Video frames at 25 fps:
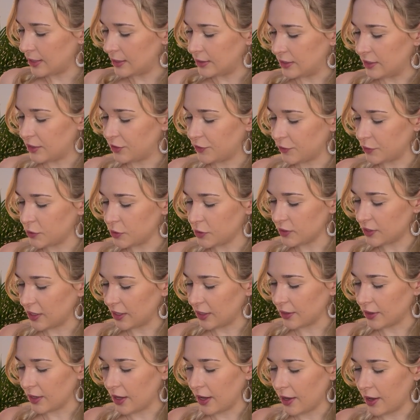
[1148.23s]
This feels
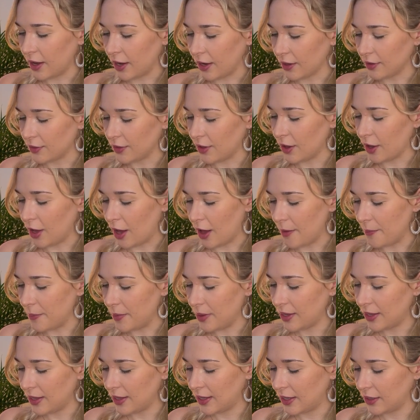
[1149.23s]
like the
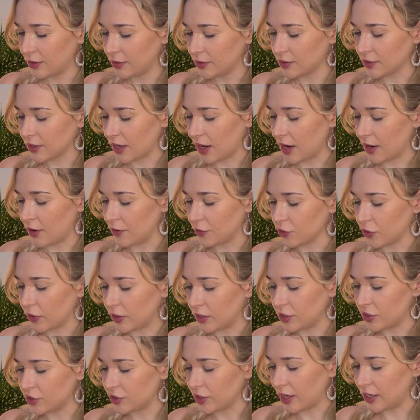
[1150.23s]
Hermit here is kind of
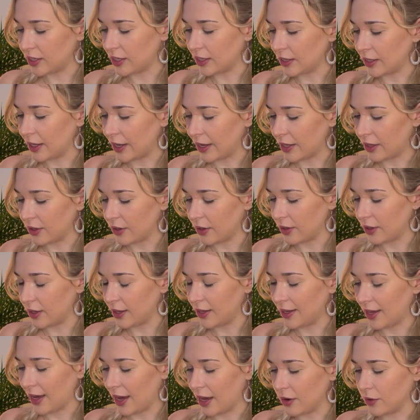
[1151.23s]
trying to shine a light
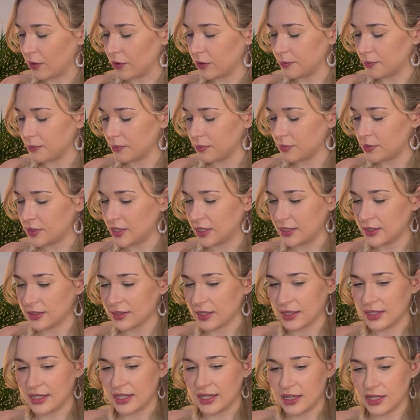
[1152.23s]
again on things
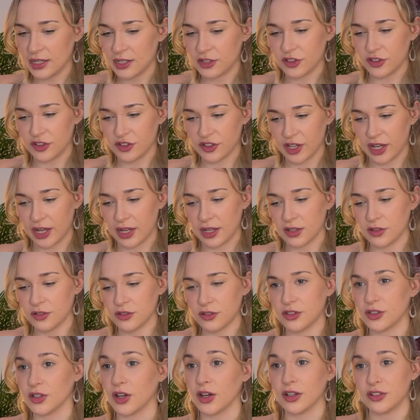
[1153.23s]
that needed to
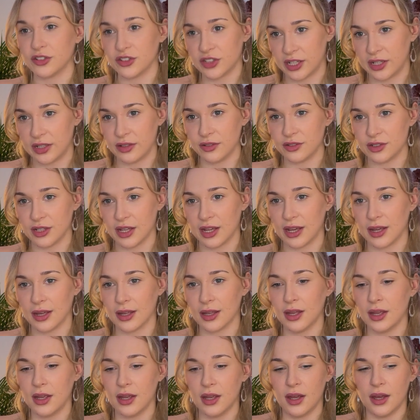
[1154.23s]
change are
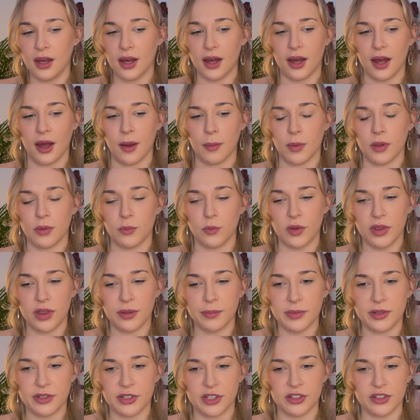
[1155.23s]
changing. And with the
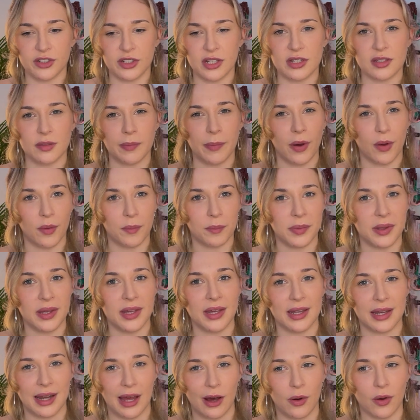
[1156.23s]
Magician, it's about
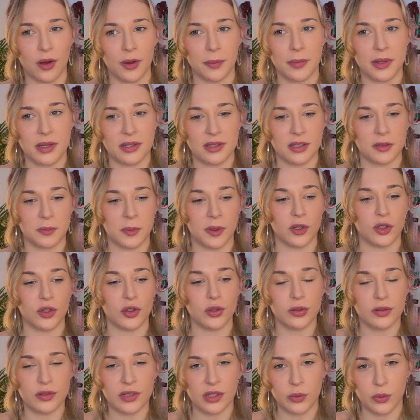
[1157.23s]
being an alchemist. It's about
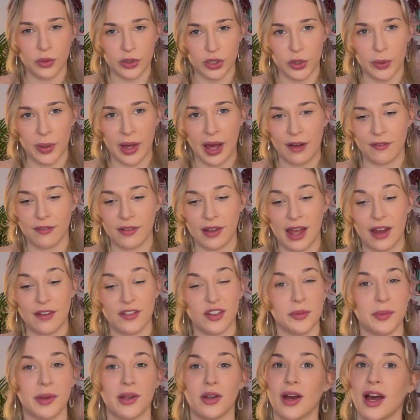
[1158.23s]
using what you have
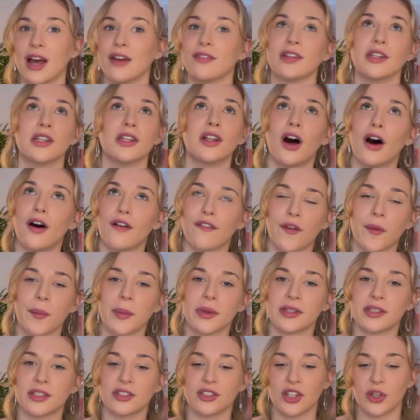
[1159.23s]
left. You may not have a lot from
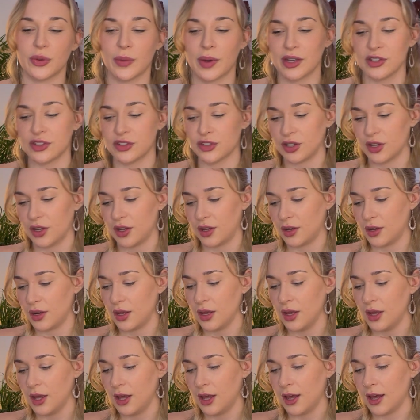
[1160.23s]
a situation,
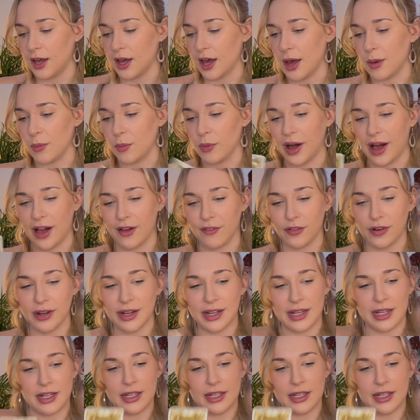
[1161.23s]
whatever it